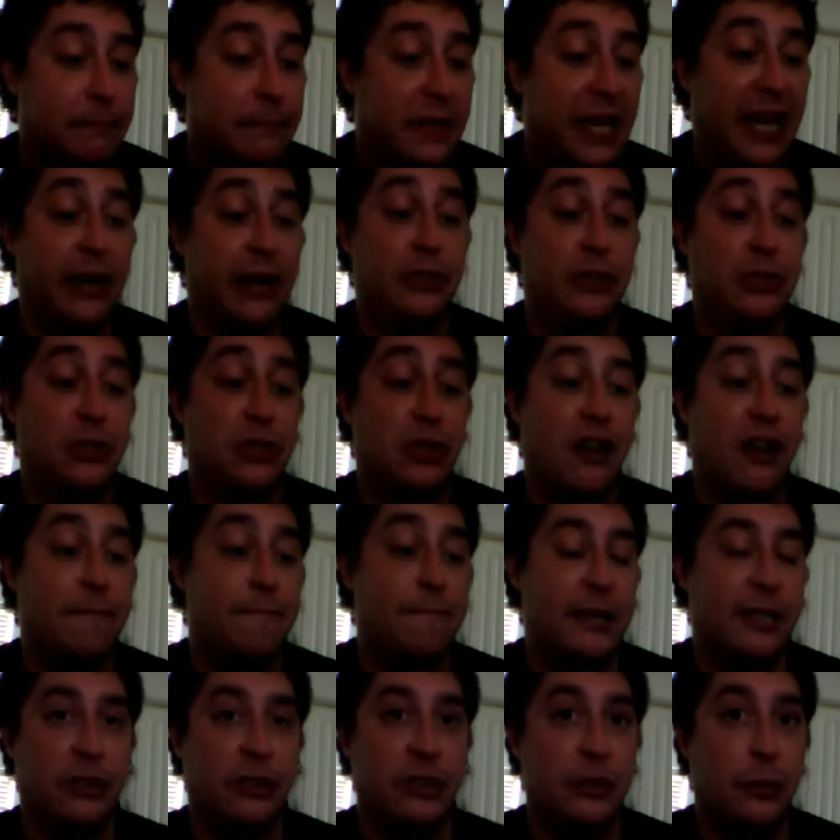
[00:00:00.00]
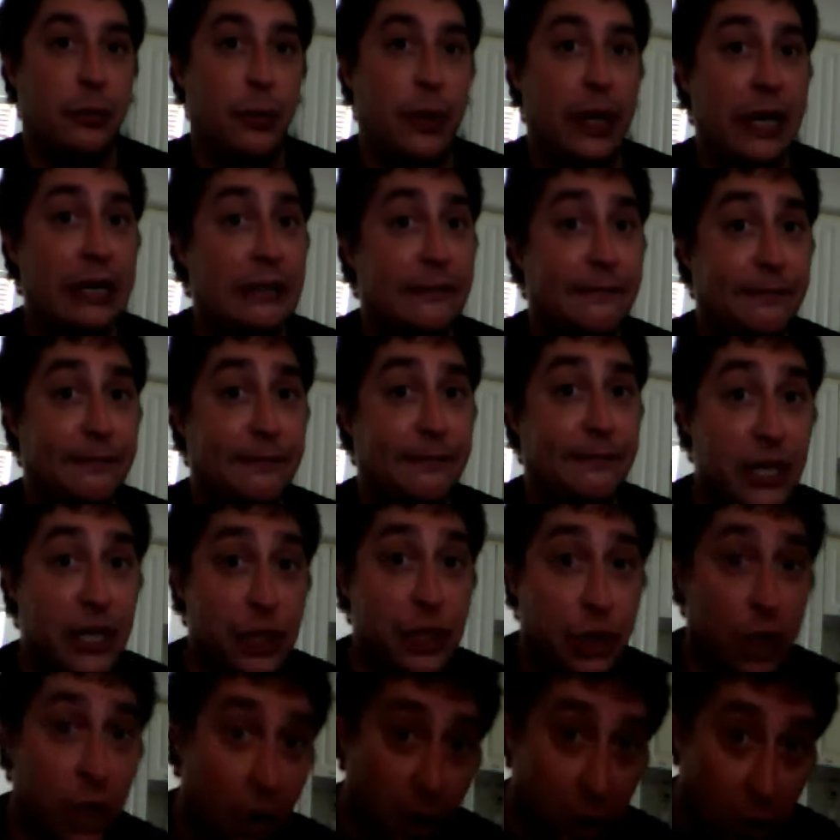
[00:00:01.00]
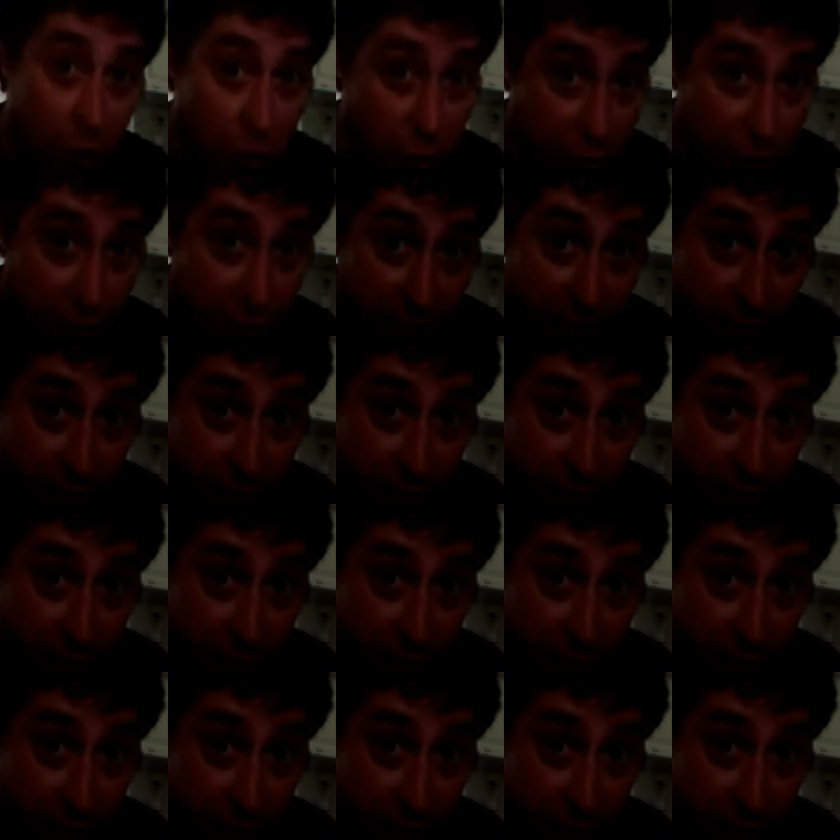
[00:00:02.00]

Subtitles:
airsoft pistols, and when it's fully charged,